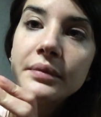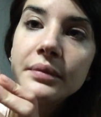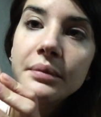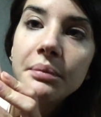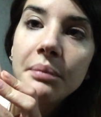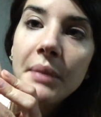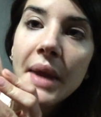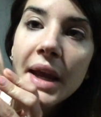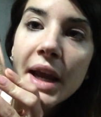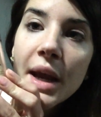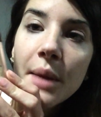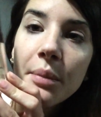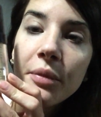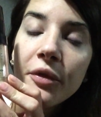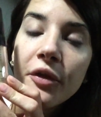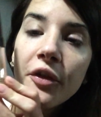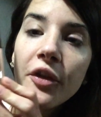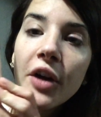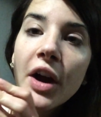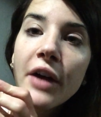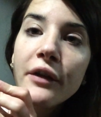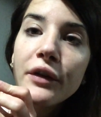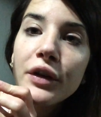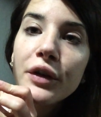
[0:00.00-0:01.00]
Makeup
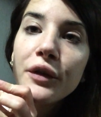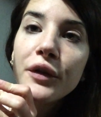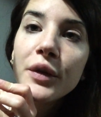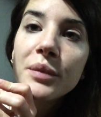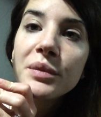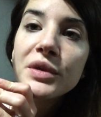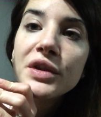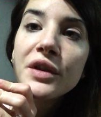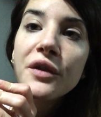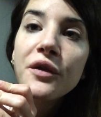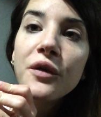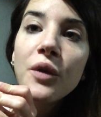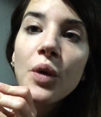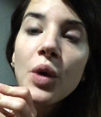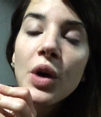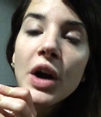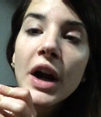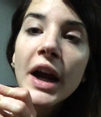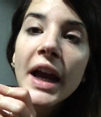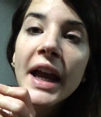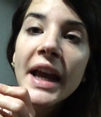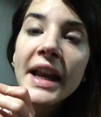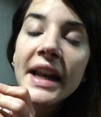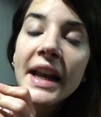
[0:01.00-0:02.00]
Forever from
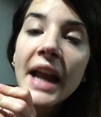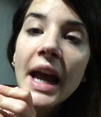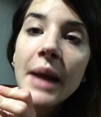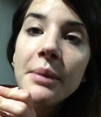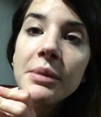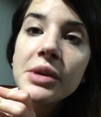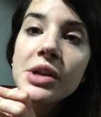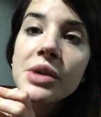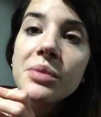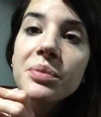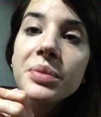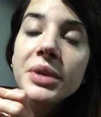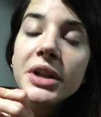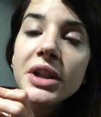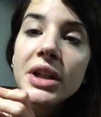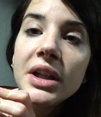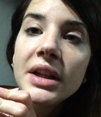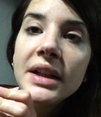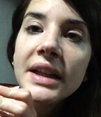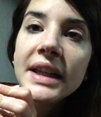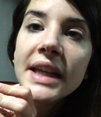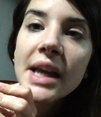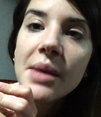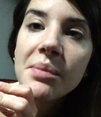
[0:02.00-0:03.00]
Sephora, and I'm
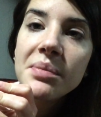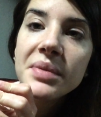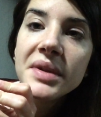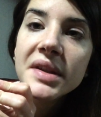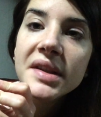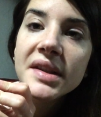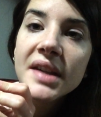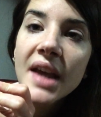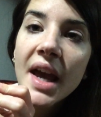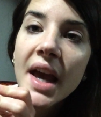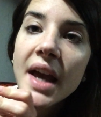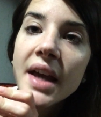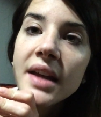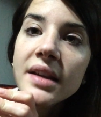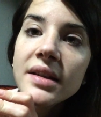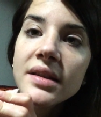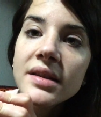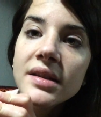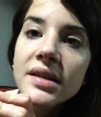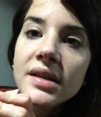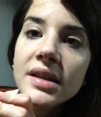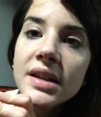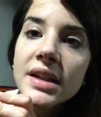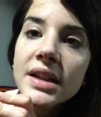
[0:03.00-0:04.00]
completely
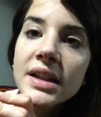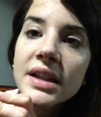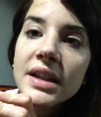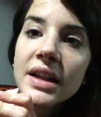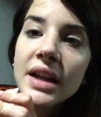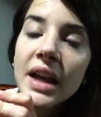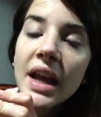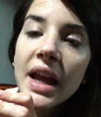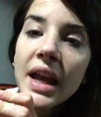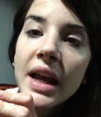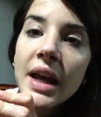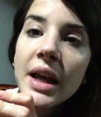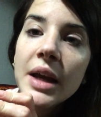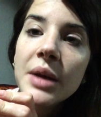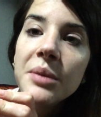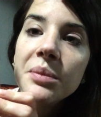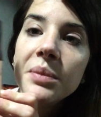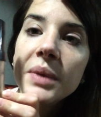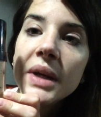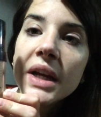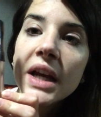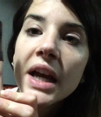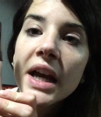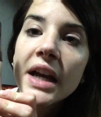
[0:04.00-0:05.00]
obsessed
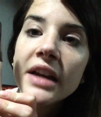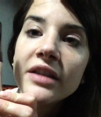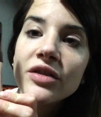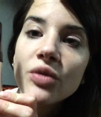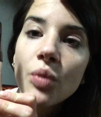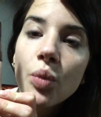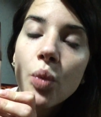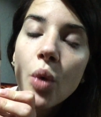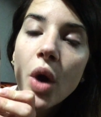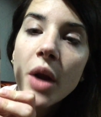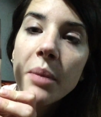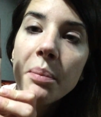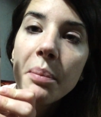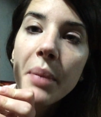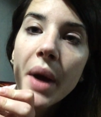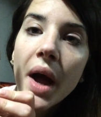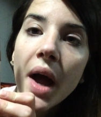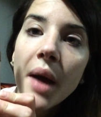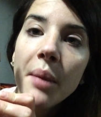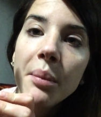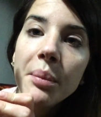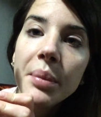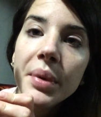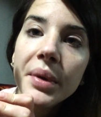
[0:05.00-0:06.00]
because one
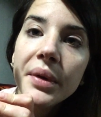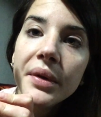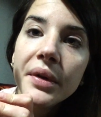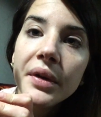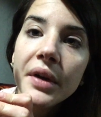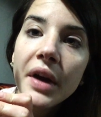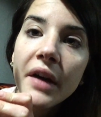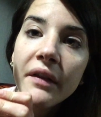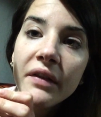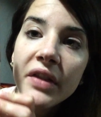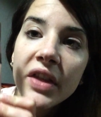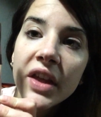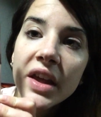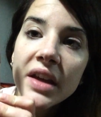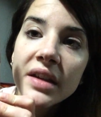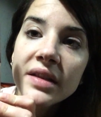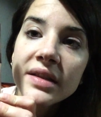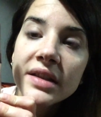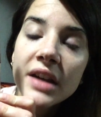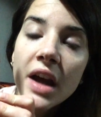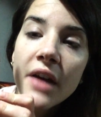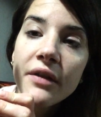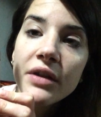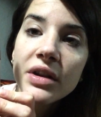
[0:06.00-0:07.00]
pump of this
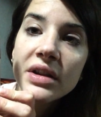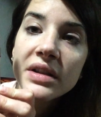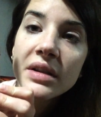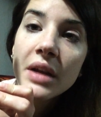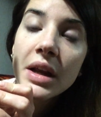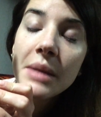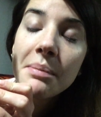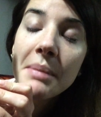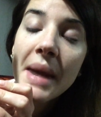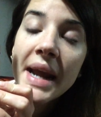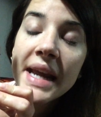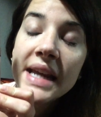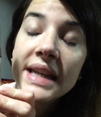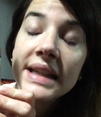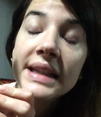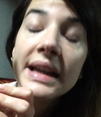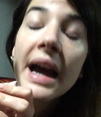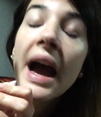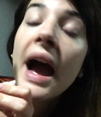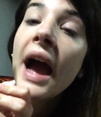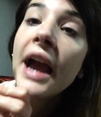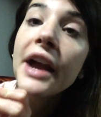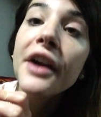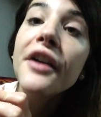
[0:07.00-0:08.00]
covers my
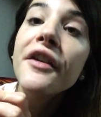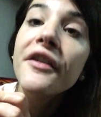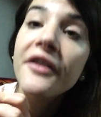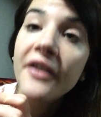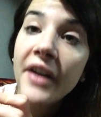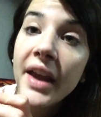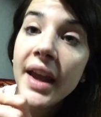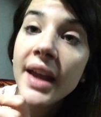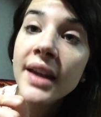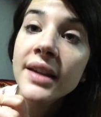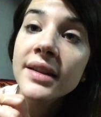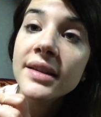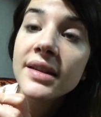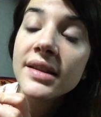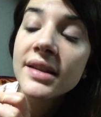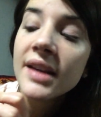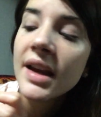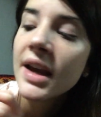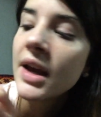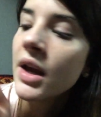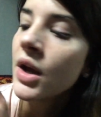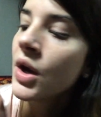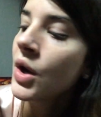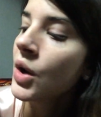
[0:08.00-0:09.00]
entire face,
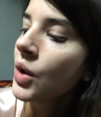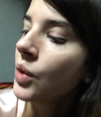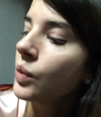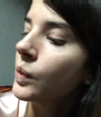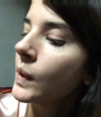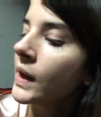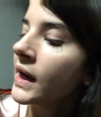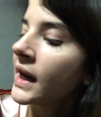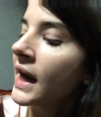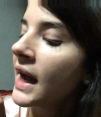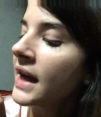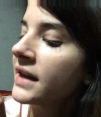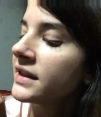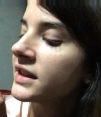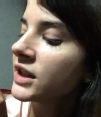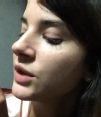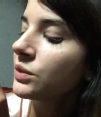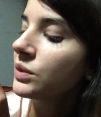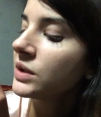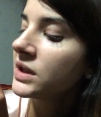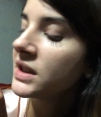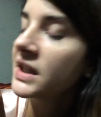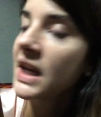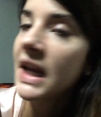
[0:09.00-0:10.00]
whereas it
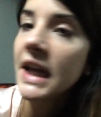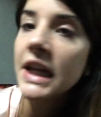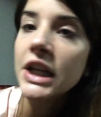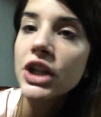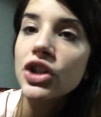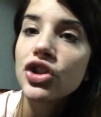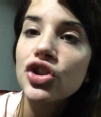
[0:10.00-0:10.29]
would take